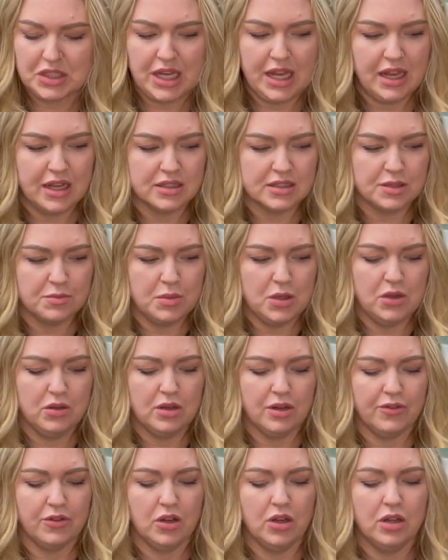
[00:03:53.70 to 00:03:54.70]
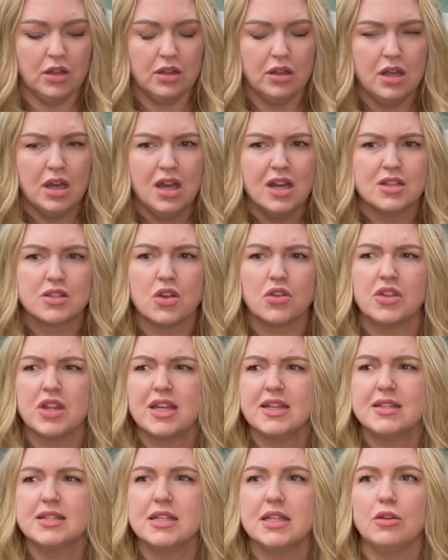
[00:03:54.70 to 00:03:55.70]
It's beautiful. So
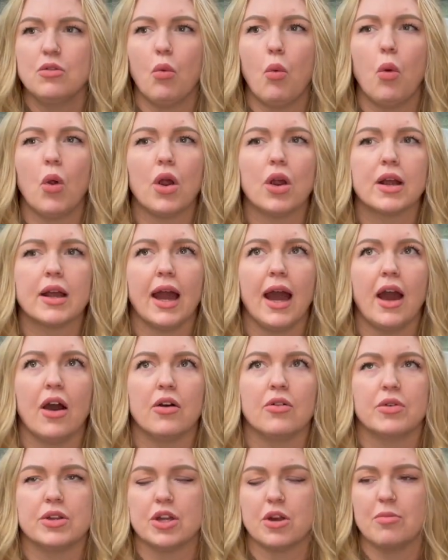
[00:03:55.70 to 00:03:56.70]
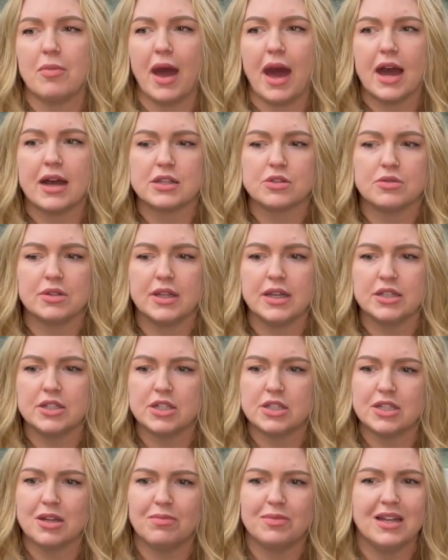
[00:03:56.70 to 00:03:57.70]
things didn't work out with your past
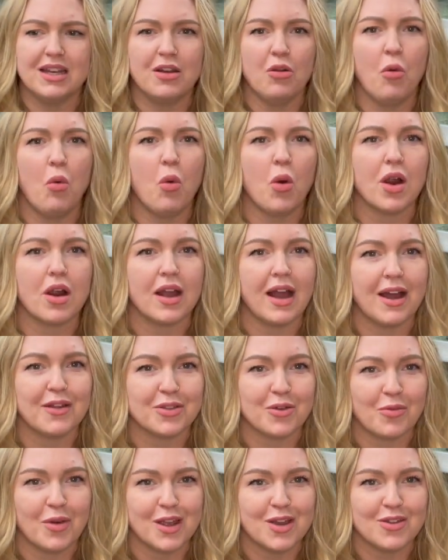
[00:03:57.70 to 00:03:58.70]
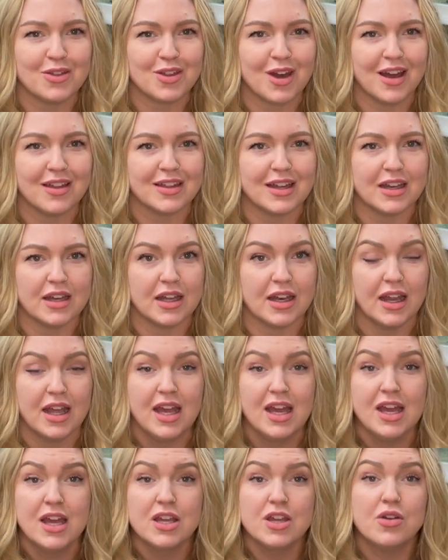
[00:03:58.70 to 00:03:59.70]
relationship. They didn't work out the way you thought they did.
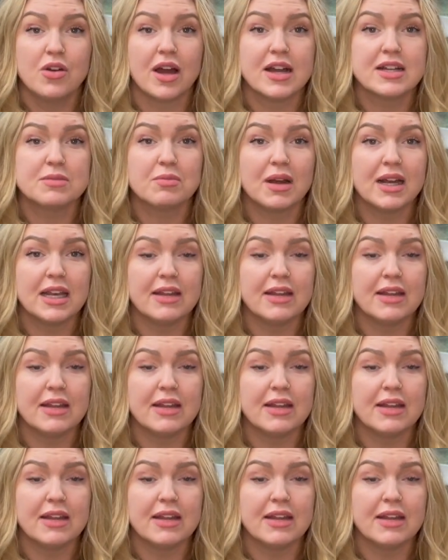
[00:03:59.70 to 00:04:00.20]
You guys might